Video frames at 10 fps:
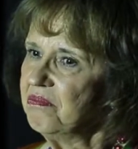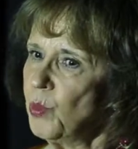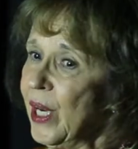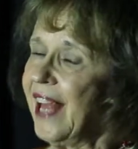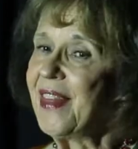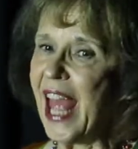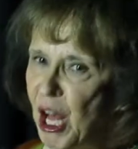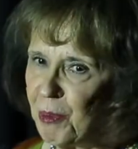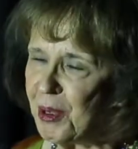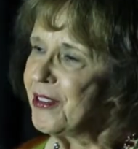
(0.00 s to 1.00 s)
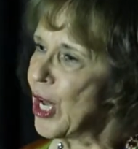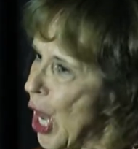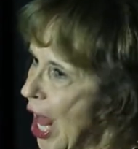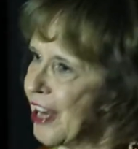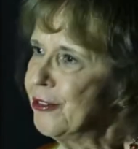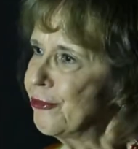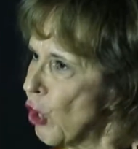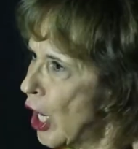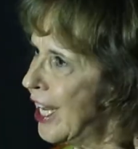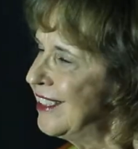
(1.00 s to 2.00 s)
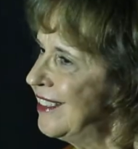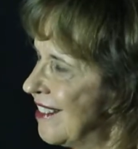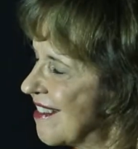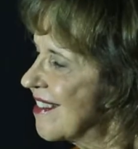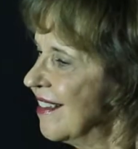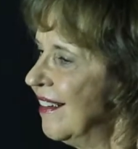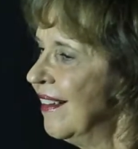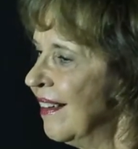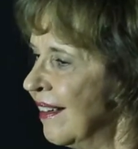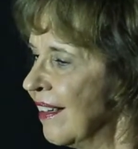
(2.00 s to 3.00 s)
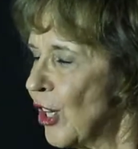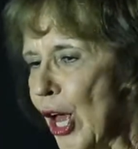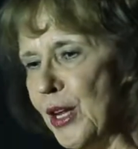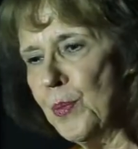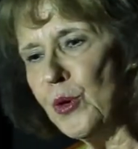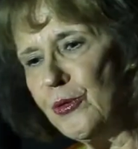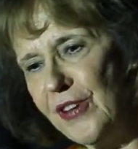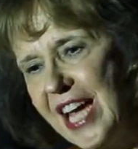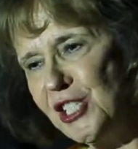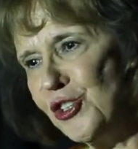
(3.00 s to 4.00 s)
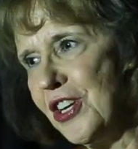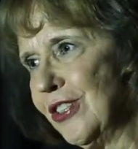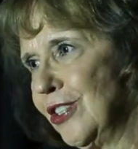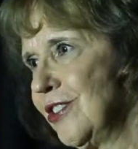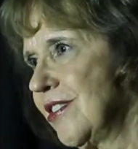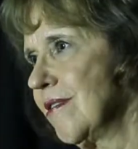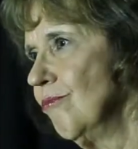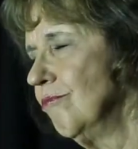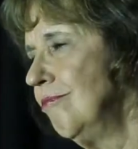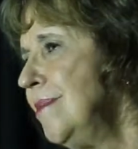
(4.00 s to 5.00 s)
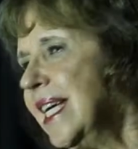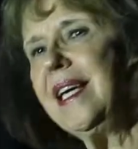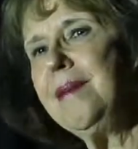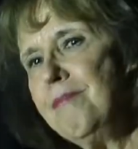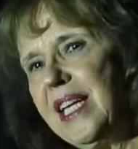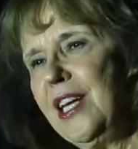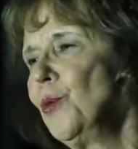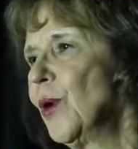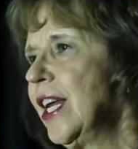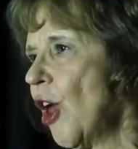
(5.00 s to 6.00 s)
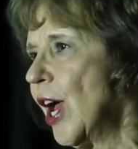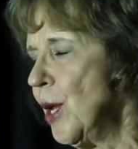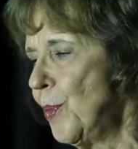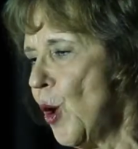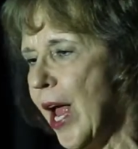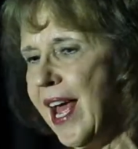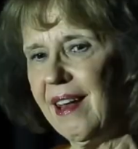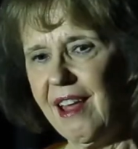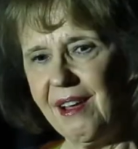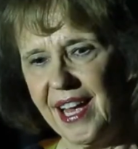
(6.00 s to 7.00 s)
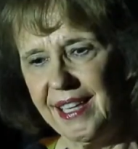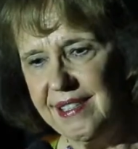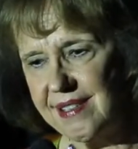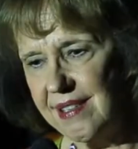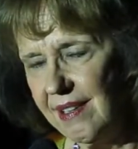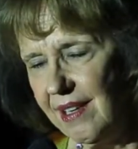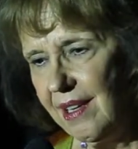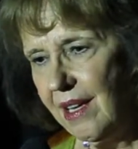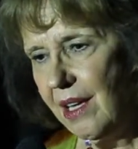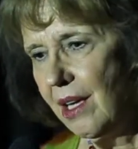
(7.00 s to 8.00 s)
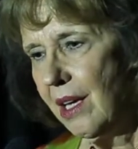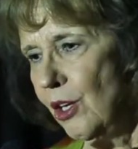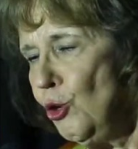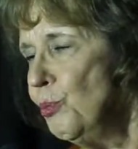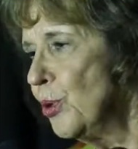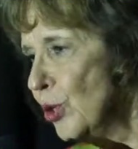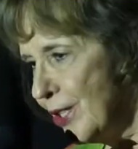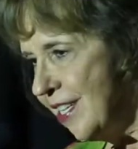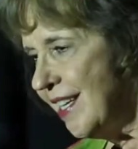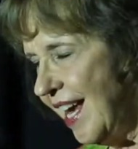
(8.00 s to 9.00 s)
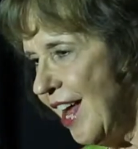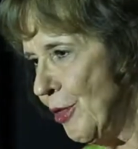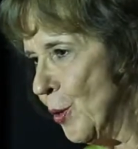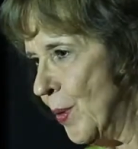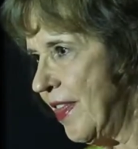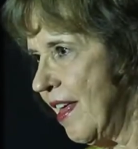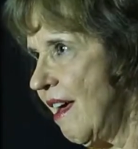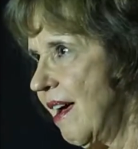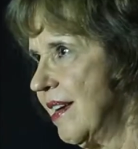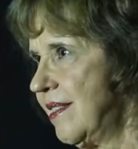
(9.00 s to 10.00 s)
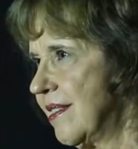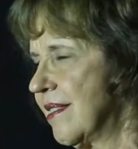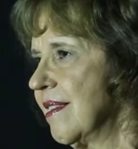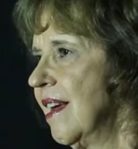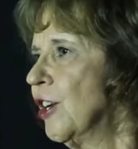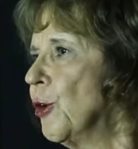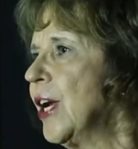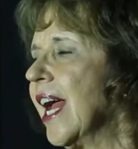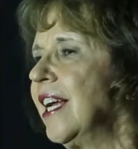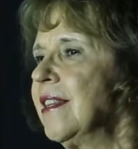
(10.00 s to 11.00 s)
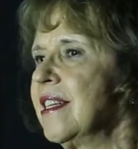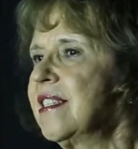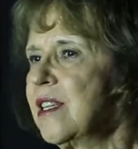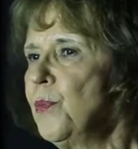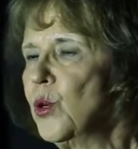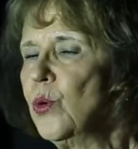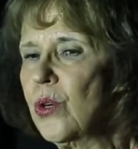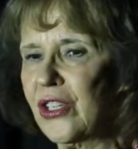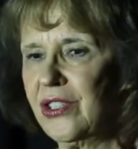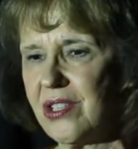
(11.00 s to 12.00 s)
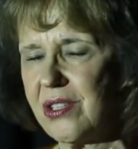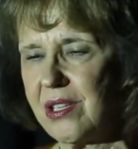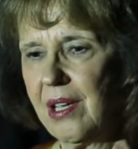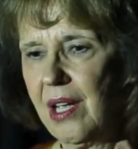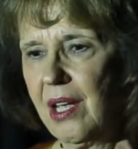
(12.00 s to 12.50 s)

we had the help of a lot of friends, a lot of professionals, many, many reliable allies who pulled together with us and created the supports